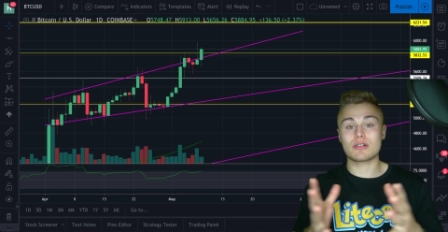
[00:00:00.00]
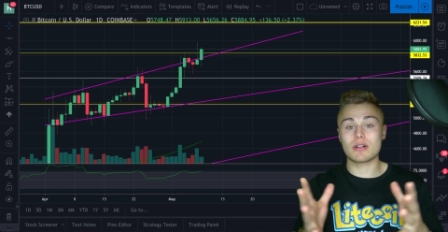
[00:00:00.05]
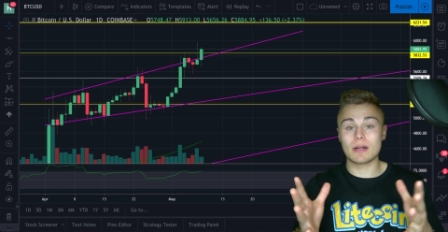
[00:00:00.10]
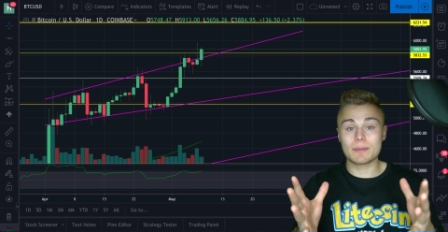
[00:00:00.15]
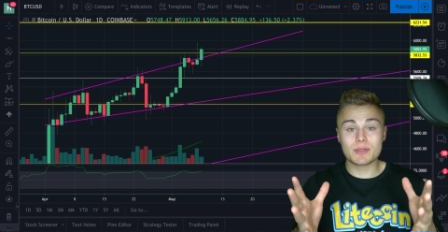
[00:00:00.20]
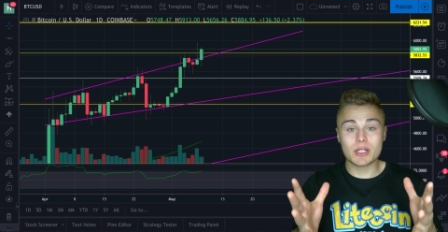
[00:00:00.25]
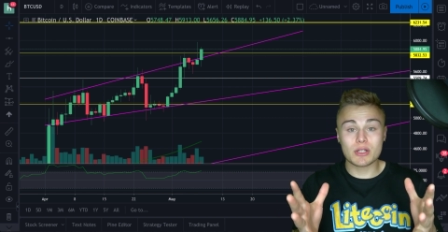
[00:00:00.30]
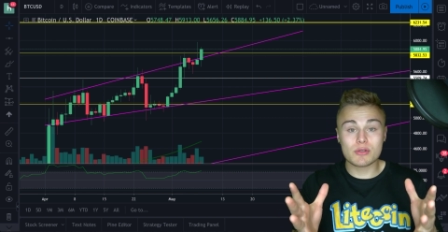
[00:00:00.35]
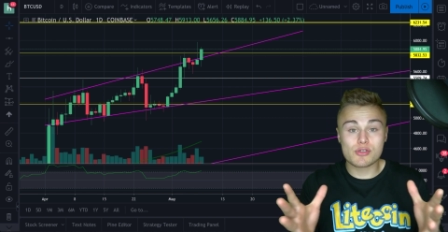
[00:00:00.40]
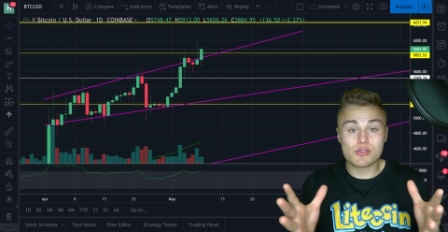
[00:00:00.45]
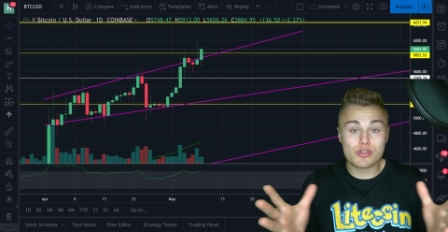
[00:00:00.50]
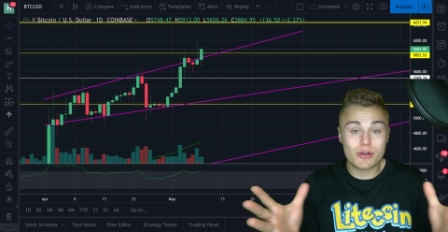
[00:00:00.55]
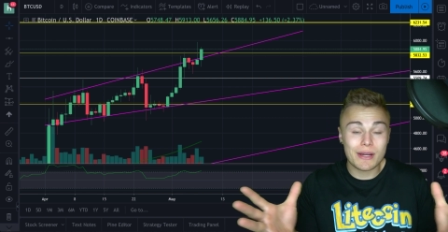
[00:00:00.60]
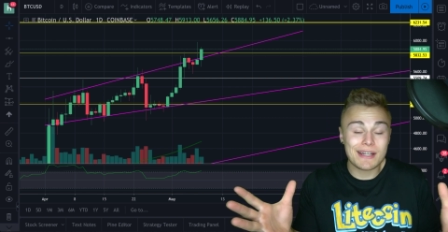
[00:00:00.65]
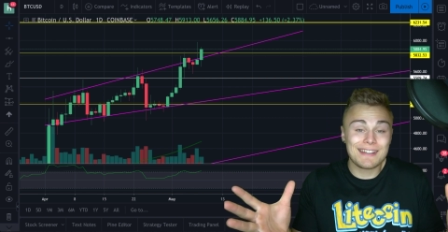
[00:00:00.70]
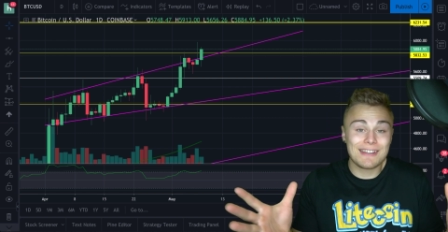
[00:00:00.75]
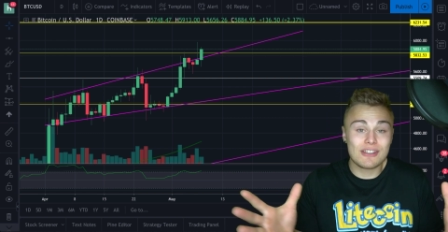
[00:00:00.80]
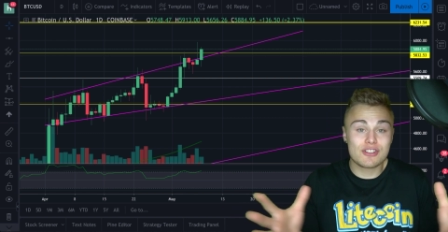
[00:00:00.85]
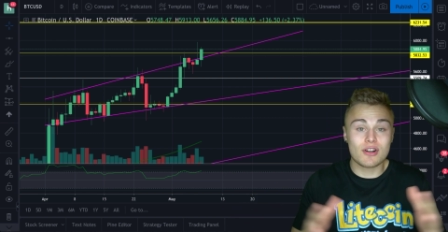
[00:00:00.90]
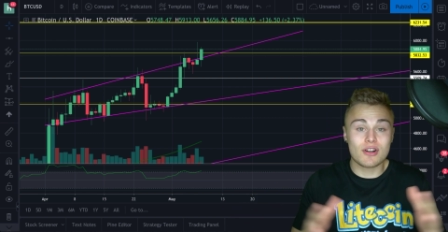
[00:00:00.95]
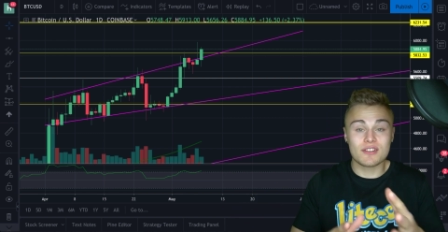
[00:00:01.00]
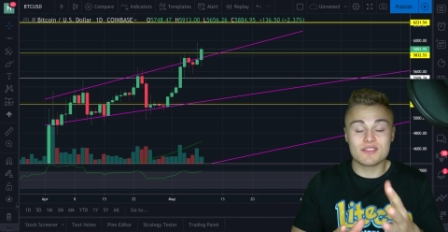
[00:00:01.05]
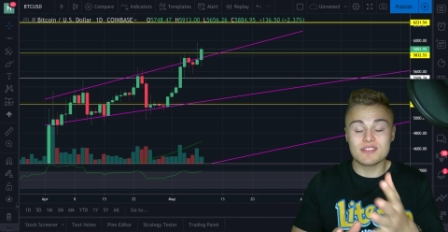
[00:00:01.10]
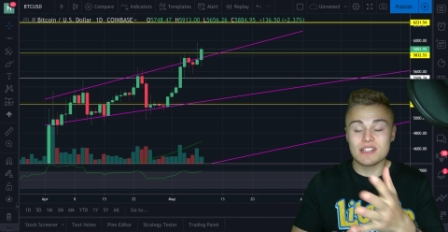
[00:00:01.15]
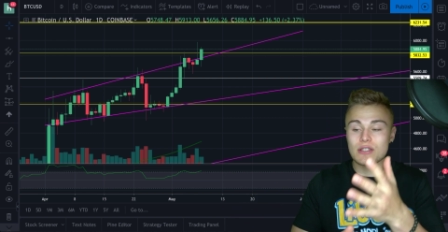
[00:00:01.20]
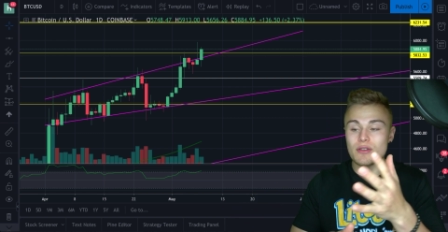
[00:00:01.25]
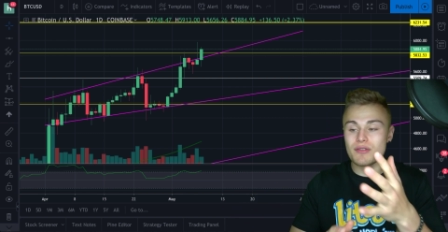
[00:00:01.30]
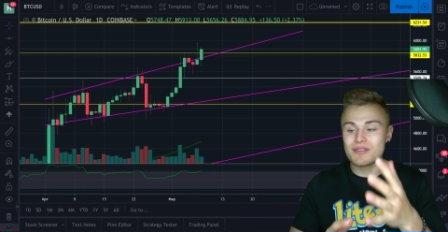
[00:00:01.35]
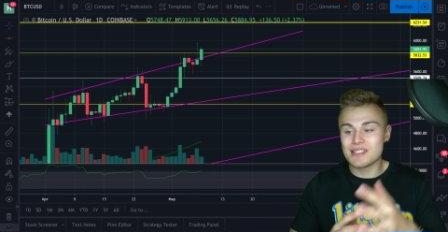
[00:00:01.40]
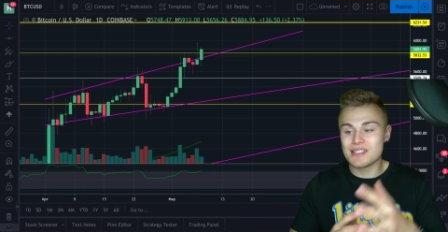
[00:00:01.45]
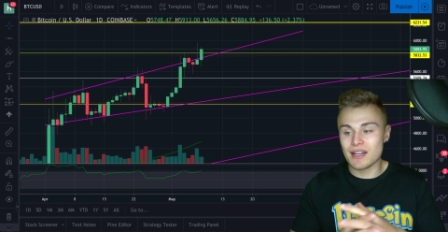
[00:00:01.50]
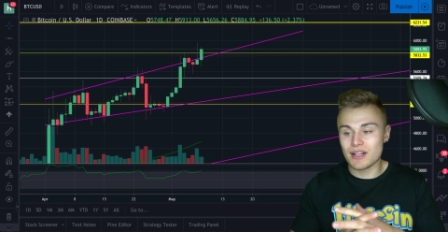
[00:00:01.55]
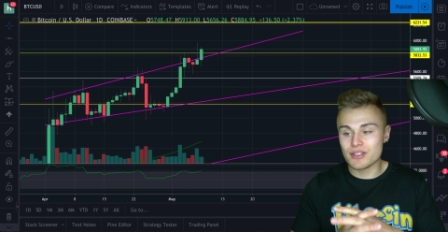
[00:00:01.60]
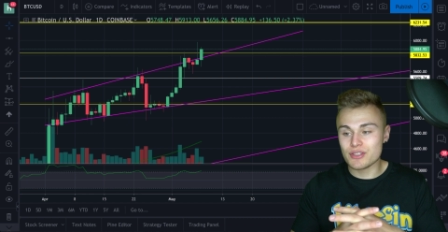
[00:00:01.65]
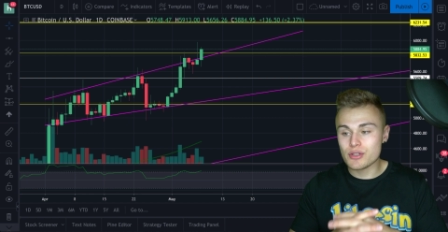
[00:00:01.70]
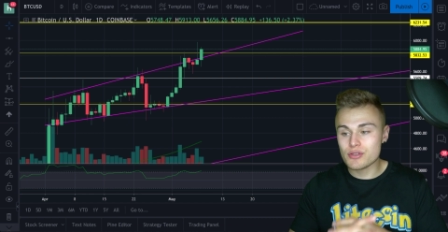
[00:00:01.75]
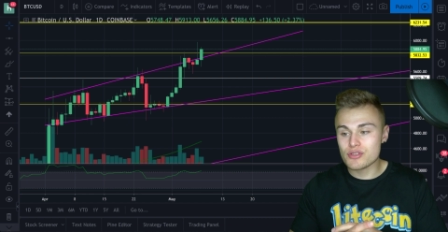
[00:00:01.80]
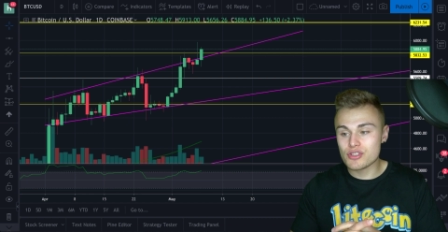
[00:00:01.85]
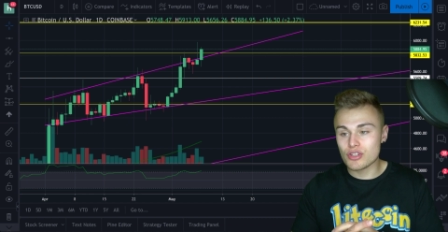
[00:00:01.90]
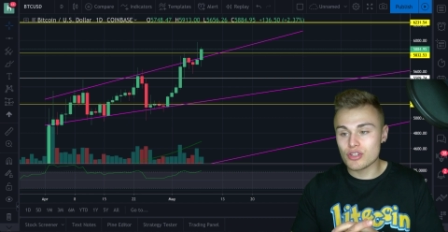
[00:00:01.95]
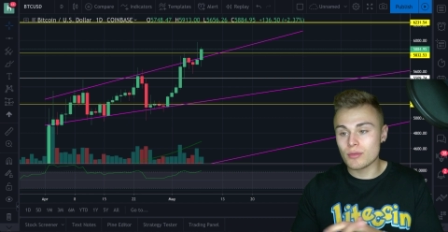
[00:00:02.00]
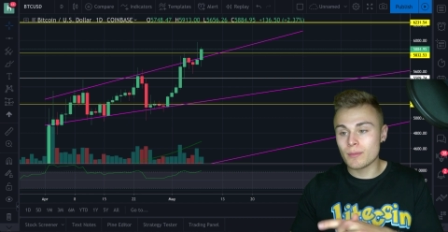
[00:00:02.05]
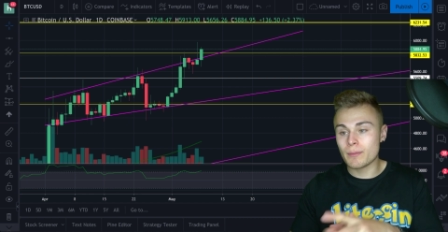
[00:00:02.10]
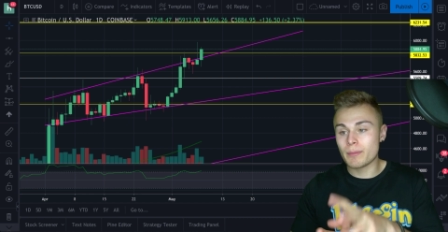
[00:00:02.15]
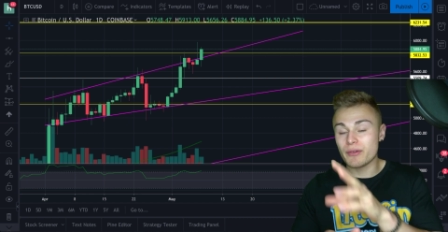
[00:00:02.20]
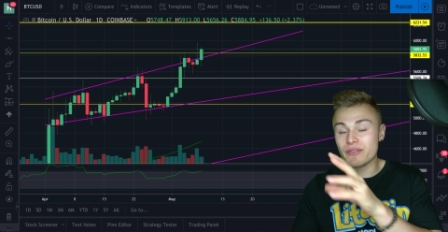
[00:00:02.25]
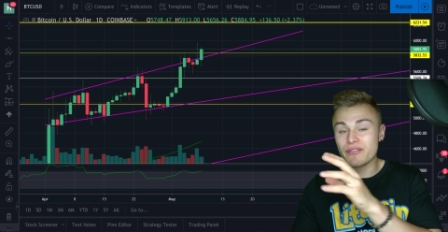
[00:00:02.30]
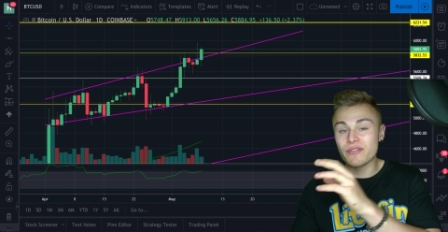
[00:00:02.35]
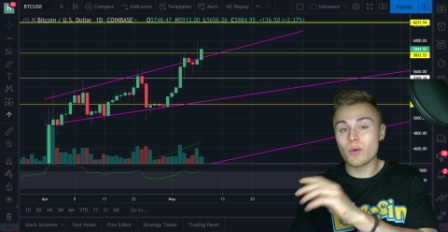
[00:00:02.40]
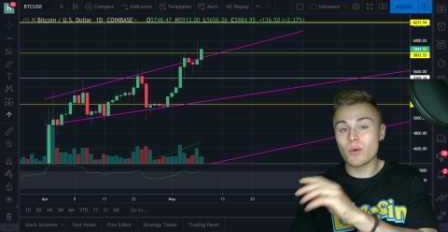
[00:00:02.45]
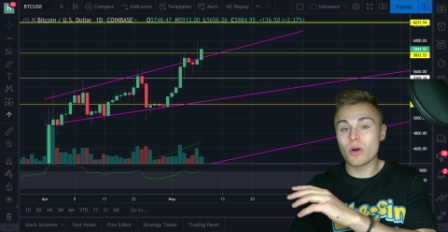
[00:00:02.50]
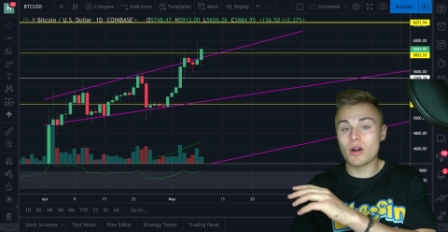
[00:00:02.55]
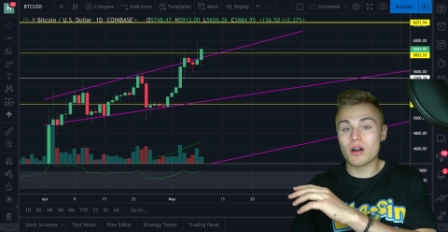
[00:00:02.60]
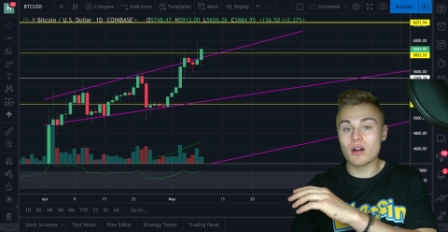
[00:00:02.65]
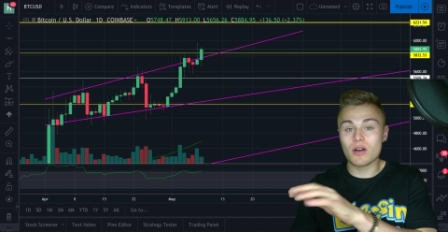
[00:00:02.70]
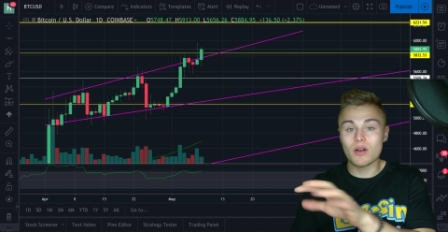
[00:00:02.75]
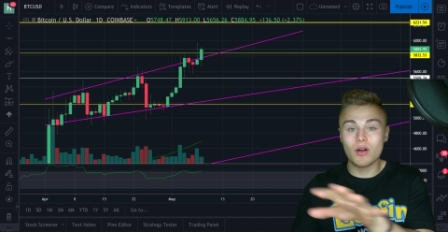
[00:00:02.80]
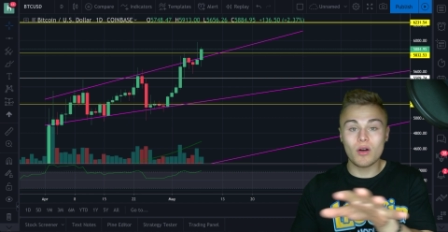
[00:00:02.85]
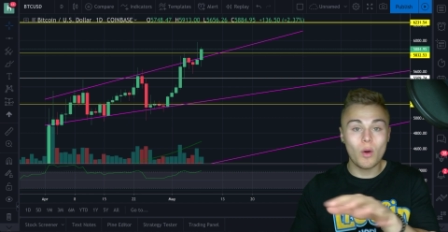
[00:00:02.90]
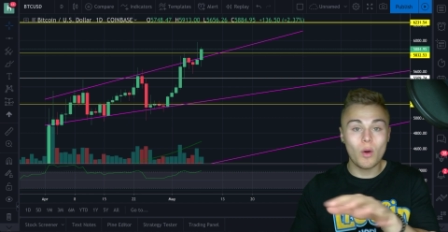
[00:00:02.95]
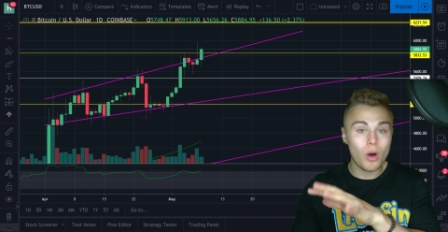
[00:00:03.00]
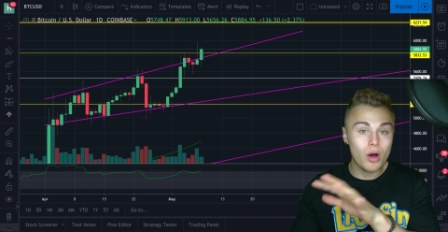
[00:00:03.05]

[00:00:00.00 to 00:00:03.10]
crypto trading charts that you see on YouTube before